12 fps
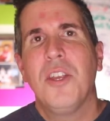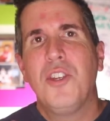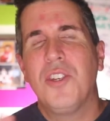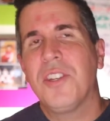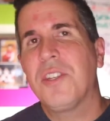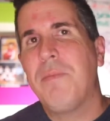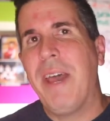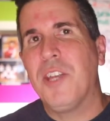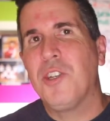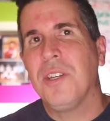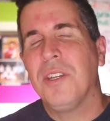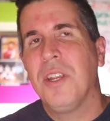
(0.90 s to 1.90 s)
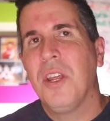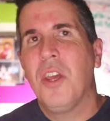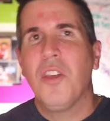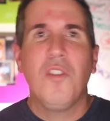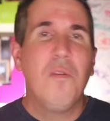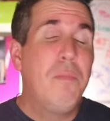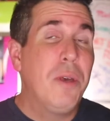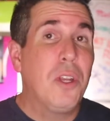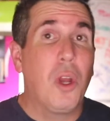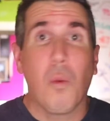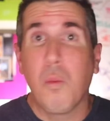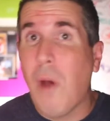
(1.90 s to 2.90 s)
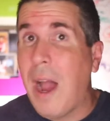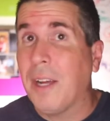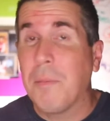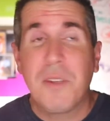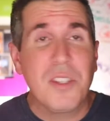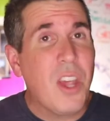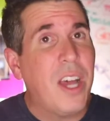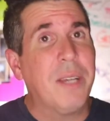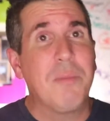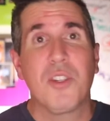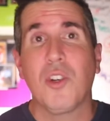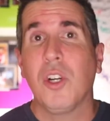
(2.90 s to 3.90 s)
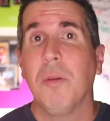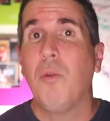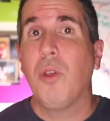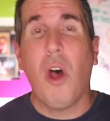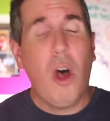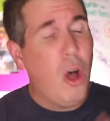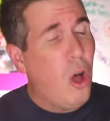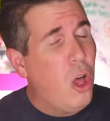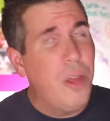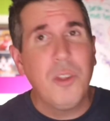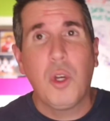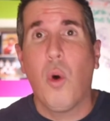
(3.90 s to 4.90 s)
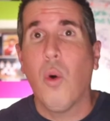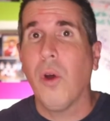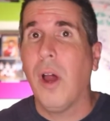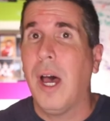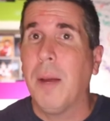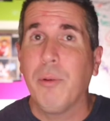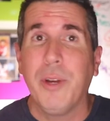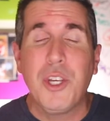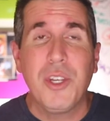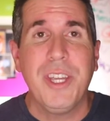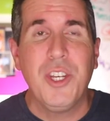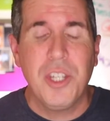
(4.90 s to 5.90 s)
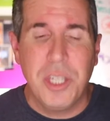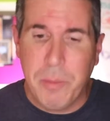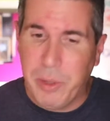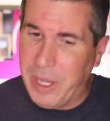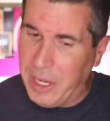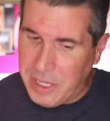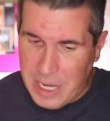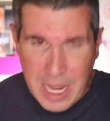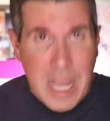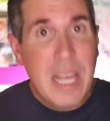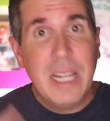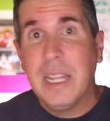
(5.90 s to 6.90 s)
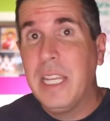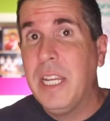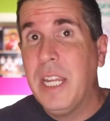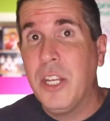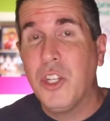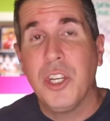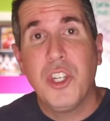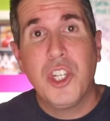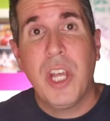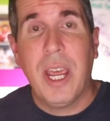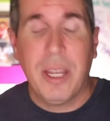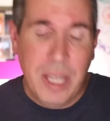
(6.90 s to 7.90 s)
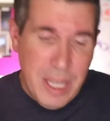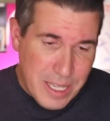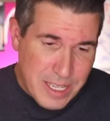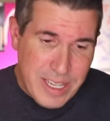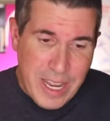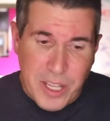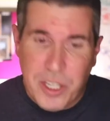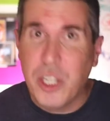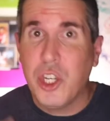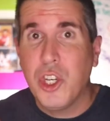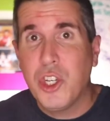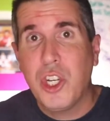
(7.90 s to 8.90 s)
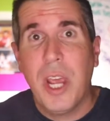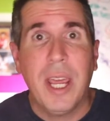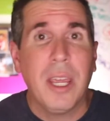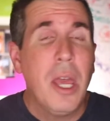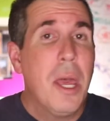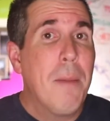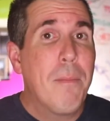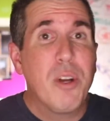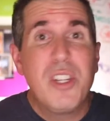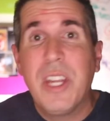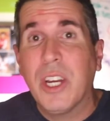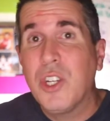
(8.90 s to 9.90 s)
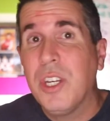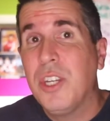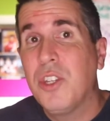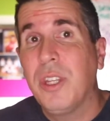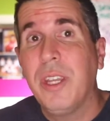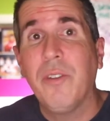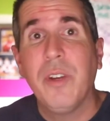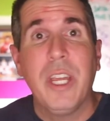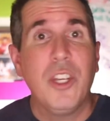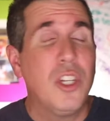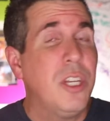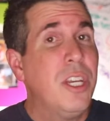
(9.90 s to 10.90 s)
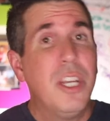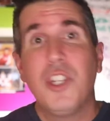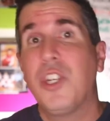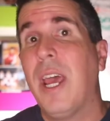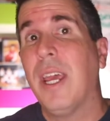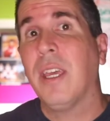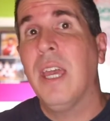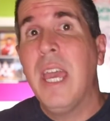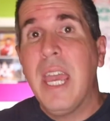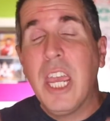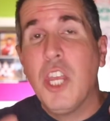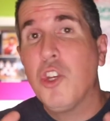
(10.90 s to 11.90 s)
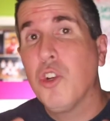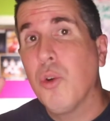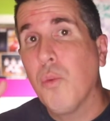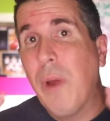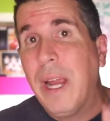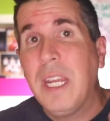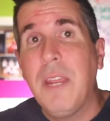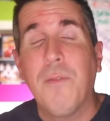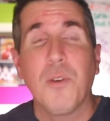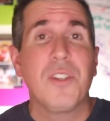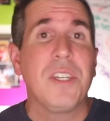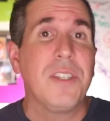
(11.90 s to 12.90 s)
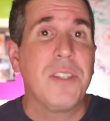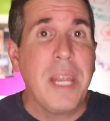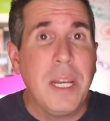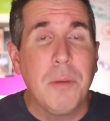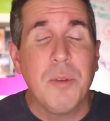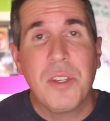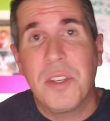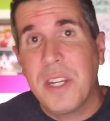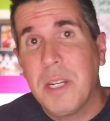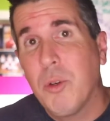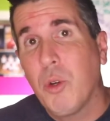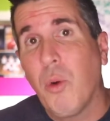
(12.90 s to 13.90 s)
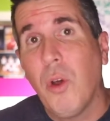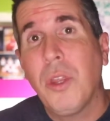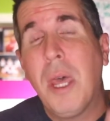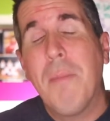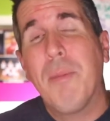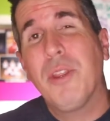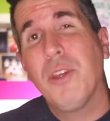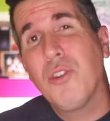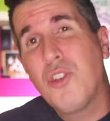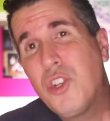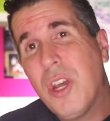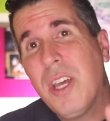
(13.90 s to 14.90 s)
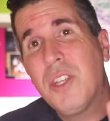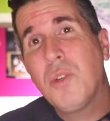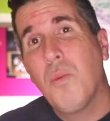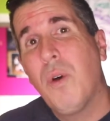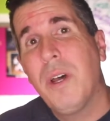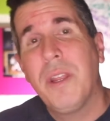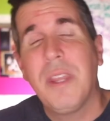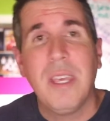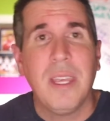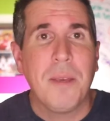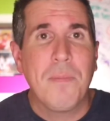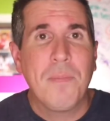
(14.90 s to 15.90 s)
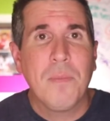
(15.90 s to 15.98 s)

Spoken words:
Just imagine you've built a rock'em sock'em startup with all the core operational engines in place. Lead engine, check. Sales engine, check. Production and delivery engine, check. And you're ready for sustainable growth, but there's just one thing.